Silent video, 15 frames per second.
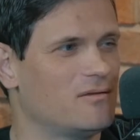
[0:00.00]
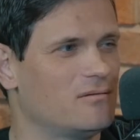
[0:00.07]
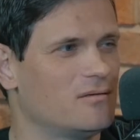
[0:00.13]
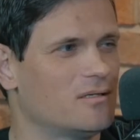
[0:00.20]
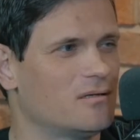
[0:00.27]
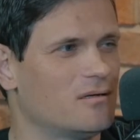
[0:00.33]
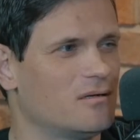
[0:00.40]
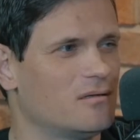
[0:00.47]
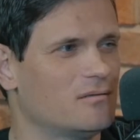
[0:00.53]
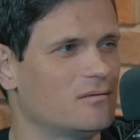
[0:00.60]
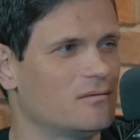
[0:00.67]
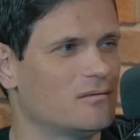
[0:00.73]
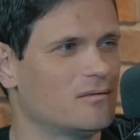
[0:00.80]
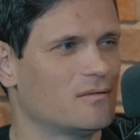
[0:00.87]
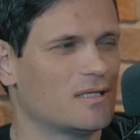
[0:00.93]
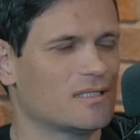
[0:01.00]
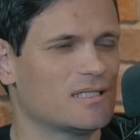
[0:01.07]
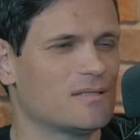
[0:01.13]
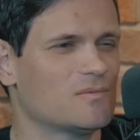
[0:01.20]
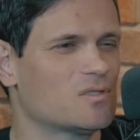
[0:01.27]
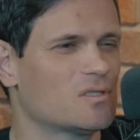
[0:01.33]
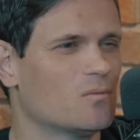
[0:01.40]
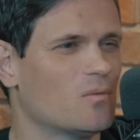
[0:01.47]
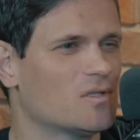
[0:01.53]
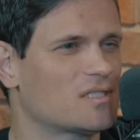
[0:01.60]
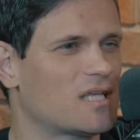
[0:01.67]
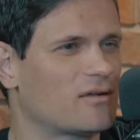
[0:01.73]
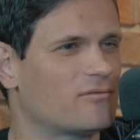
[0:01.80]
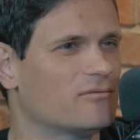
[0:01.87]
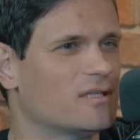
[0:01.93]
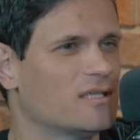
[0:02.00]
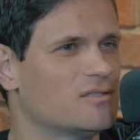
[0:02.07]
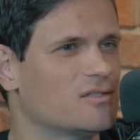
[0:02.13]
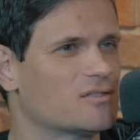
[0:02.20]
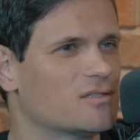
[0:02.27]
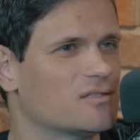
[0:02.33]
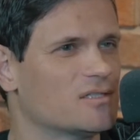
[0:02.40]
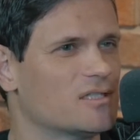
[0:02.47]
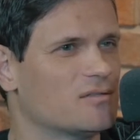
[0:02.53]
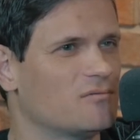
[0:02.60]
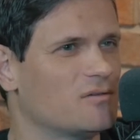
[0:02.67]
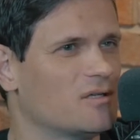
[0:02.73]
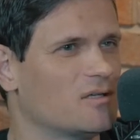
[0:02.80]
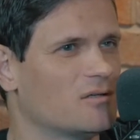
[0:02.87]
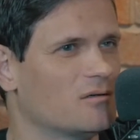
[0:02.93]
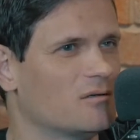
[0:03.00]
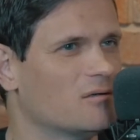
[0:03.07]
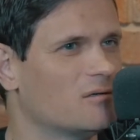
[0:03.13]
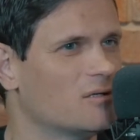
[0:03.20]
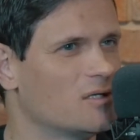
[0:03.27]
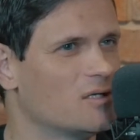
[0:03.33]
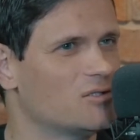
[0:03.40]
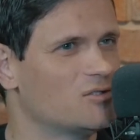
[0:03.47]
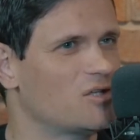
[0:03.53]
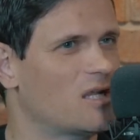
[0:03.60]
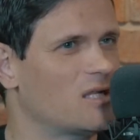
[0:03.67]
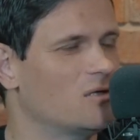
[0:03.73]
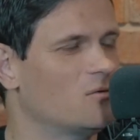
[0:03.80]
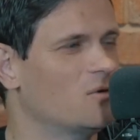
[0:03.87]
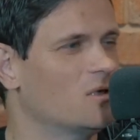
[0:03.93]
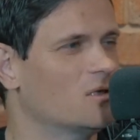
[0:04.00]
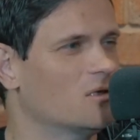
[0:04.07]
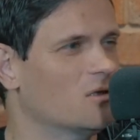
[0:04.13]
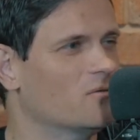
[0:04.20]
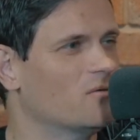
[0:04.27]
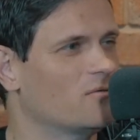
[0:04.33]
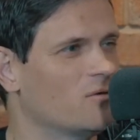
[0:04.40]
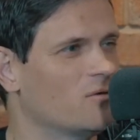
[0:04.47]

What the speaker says: unicorn? Mm-hmm. That seems somewhat sacrilegious considering your genuine love of